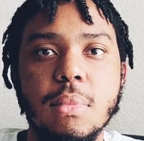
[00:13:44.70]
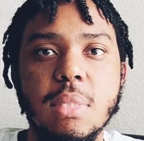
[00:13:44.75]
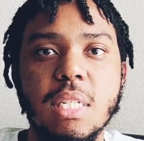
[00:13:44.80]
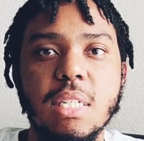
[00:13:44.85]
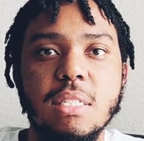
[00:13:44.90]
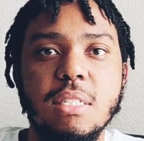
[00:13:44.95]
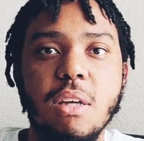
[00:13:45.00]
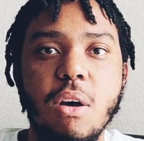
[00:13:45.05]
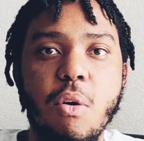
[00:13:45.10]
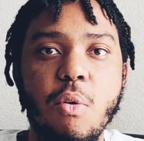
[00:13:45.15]

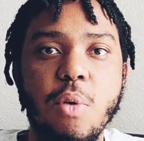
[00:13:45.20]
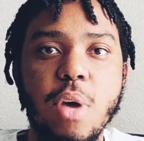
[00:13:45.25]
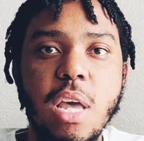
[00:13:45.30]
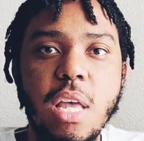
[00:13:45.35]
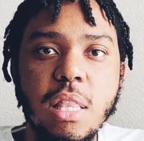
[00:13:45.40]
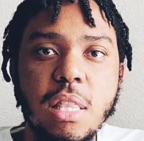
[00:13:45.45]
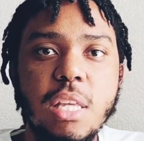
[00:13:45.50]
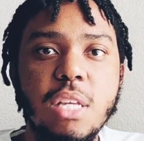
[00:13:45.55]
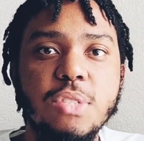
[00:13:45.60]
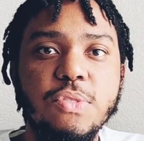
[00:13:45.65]
So
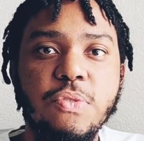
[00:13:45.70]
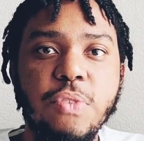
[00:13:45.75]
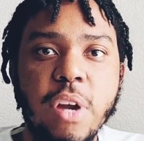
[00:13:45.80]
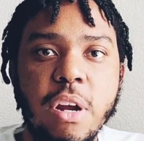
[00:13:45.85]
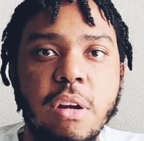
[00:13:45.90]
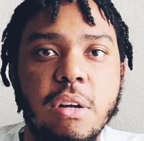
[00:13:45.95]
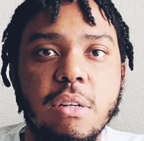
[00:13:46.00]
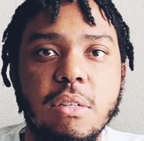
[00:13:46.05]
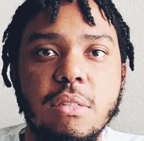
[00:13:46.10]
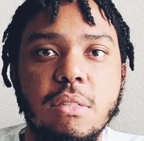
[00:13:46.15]
in this
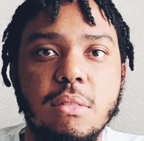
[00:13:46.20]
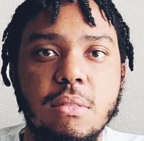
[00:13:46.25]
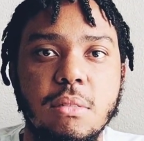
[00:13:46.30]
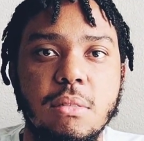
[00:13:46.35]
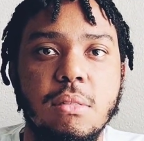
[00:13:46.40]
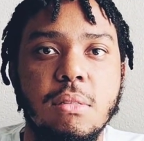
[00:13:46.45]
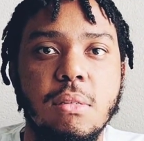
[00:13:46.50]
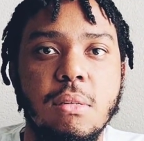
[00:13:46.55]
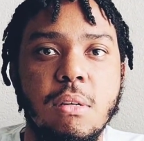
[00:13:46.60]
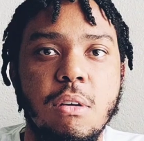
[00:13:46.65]
verse,
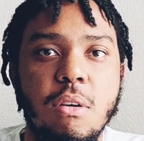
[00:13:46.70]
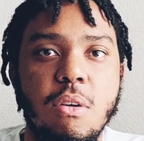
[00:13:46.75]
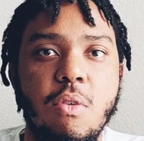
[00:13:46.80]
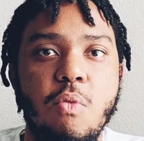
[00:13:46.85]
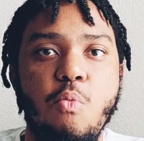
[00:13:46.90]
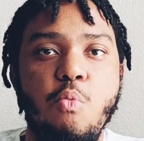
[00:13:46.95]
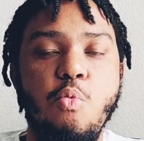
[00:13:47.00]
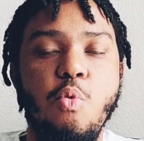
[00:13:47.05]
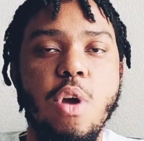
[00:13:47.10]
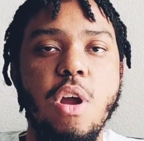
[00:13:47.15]

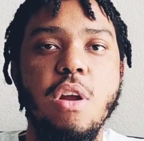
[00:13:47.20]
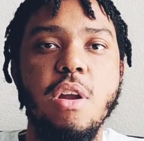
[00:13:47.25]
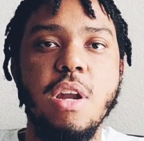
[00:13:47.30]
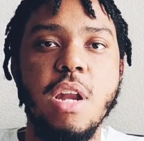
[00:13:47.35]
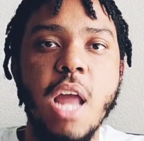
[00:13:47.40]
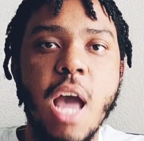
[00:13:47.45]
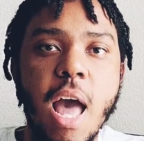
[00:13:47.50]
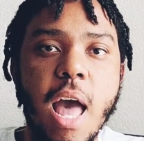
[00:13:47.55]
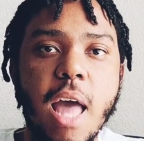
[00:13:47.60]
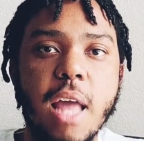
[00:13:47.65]
we're
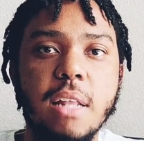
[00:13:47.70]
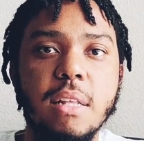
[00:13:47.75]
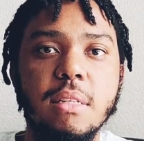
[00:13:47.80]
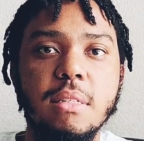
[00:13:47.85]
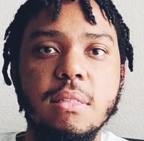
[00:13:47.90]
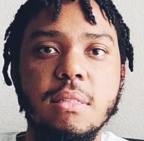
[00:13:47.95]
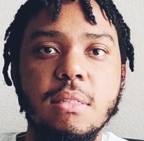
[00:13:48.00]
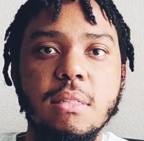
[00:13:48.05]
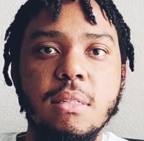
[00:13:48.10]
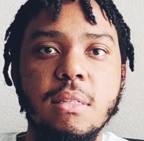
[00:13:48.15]
not
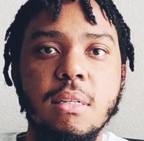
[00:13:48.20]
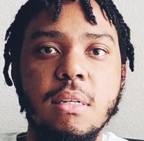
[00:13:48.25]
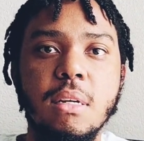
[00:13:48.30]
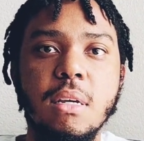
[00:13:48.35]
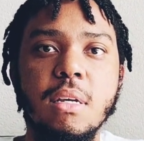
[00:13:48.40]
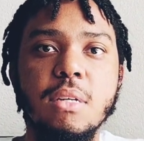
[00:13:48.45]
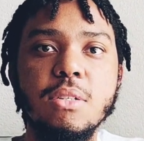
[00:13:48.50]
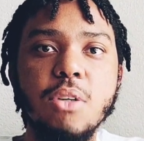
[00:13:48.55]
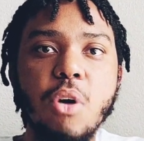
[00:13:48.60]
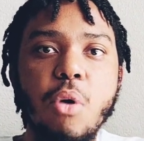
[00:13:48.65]

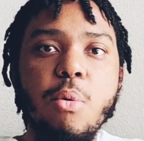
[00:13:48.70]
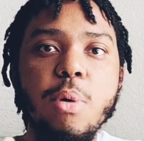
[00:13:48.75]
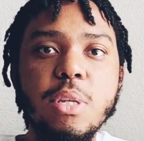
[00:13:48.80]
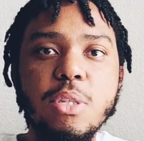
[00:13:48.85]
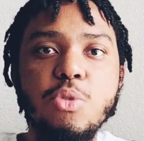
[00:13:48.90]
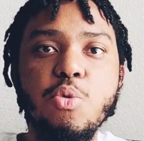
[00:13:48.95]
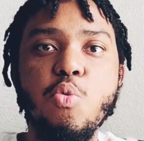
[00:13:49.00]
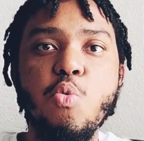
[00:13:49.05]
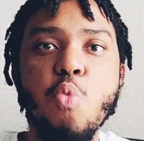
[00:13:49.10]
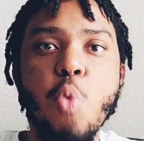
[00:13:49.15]
going
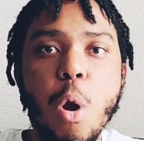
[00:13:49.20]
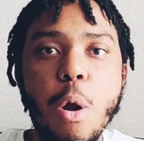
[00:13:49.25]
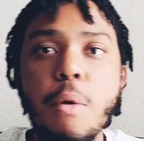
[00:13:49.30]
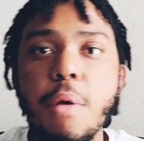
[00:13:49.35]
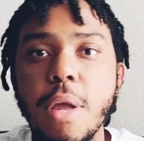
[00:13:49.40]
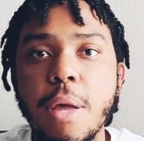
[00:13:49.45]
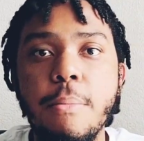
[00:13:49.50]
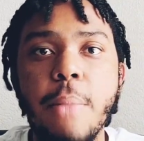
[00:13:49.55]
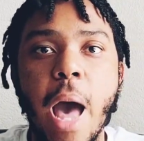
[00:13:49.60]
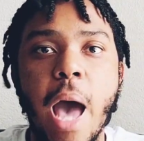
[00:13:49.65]
to
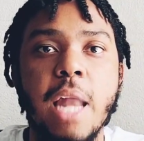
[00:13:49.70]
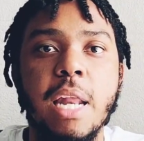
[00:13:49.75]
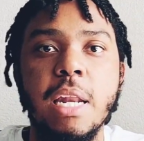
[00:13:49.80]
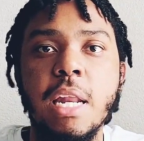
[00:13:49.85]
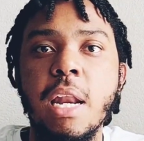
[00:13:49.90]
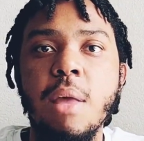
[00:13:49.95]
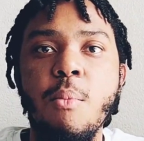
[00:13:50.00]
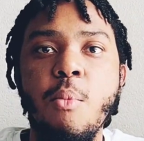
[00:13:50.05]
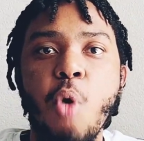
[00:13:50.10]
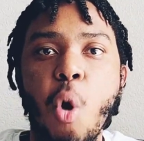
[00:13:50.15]
worry about it
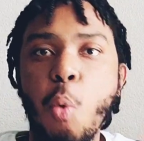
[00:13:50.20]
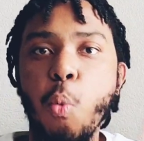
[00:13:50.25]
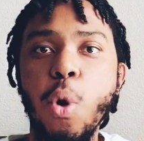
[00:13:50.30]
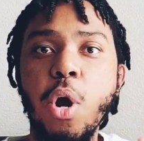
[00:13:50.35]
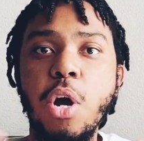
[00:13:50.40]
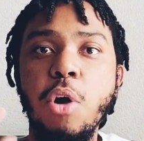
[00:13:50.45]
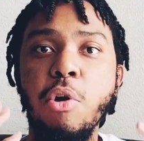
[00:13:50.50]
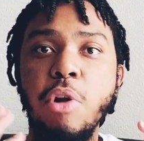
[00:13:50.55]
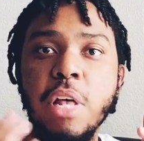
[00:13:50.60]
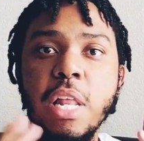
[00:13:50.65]
anymore. We're
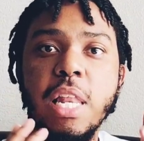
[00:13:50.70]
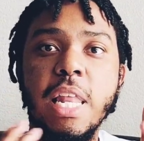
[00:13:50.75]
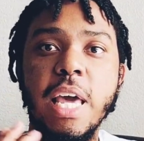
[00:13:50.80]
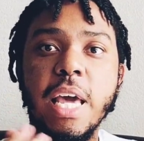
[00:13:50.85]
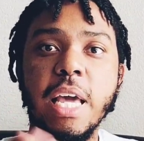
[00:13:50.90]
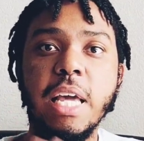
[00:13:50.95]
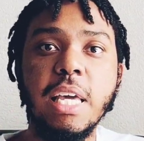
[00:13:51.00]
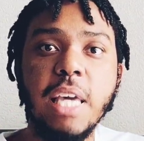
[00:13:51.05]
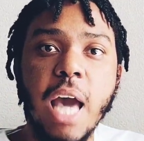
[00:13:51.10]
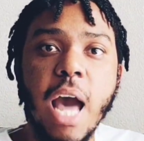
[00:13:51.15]
going to
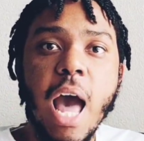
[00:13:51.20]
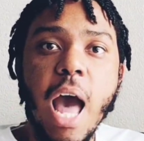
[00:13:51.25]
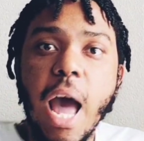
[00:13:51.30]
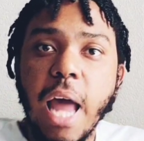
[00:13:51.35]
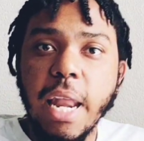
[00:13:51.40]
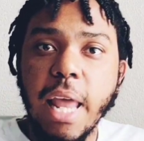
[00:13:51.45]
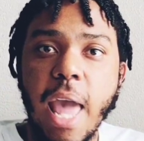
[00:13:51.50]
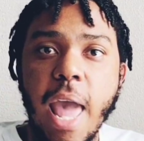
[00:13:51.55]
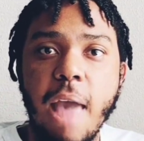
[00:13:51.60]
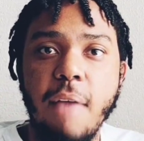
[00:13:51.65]
let God
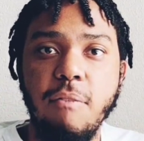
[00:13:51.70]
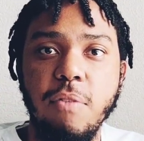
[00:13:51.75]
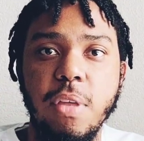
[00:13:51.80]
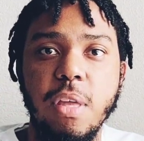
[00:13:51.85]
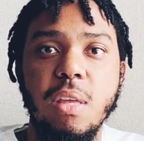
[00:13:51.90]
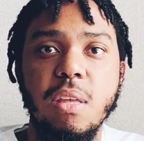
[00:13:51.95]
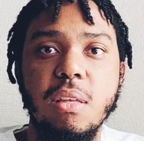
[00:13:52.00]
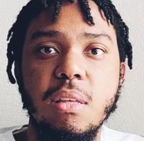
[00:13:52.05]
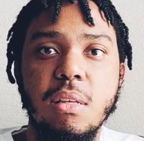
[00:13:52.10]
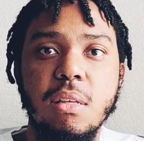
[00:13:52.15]
have it.
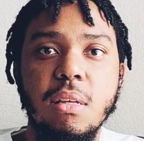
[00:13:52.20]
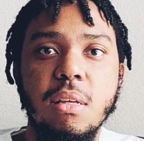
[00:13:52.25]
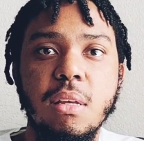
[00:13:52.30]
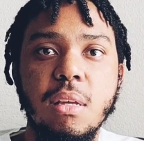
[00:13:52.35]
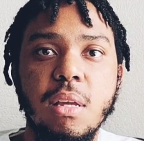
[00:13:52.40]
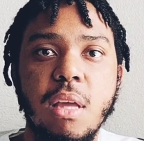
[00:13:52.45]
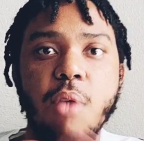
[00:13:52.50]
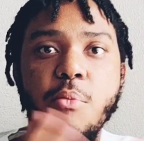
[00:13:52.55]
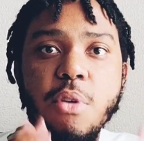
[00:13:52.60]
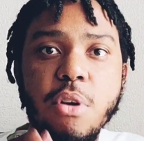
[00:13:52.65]

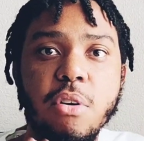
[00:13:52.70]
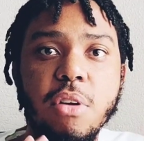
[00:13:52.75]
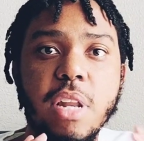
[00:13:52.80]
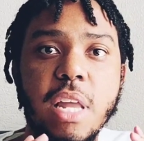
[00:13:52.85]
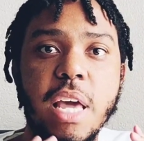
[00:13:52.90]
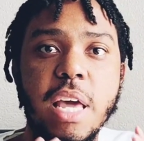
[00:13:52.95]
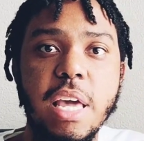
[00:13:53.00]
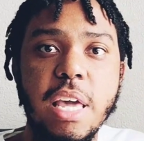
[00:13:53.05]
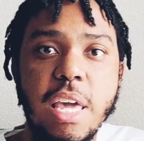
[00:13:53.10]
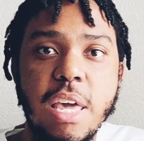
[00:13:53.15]
And we're going to
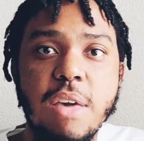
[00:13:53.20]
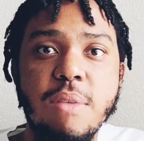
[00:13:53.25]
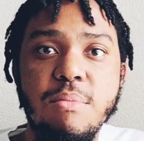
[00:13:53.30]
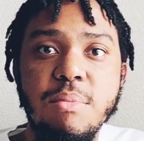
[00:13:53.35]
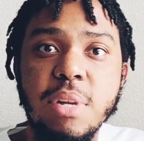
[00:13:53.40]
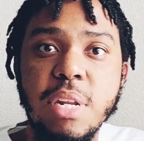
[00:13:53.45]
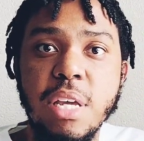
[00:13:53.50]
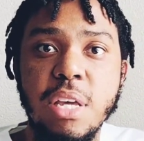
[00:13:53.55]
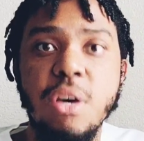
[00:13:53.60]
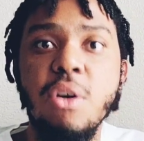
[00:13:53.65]
let
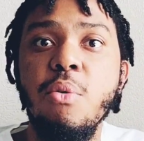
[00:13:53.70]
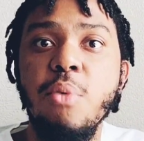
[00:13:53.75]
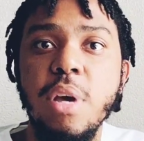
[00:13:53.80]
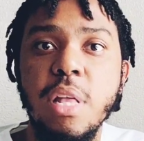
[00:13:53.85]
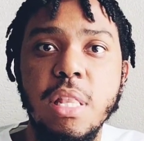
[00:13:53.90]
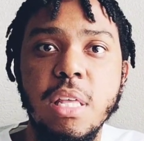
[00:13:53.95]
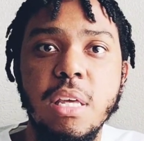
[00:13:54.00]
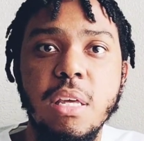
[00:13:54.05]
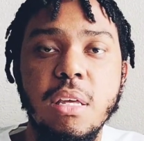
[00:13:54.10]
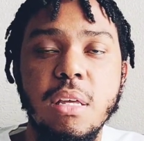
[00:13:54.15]
him deal
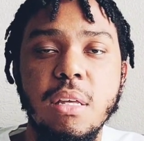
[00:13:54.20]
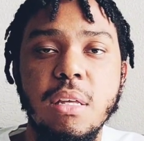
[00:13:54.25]
with it.